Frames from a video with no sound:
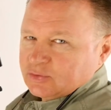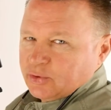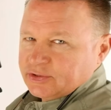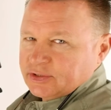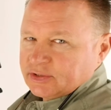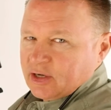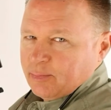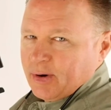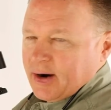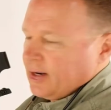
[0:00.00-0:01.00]
which is
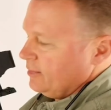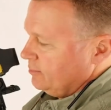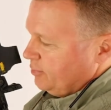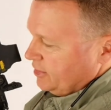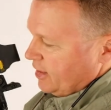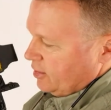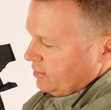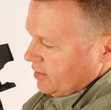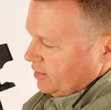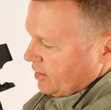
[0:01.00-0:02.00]
subpar. But they don't.
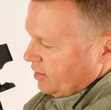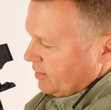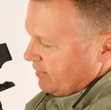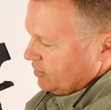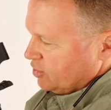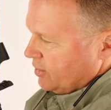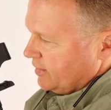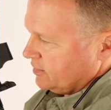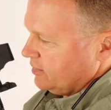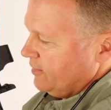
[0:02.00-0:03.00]
You don't have a choice.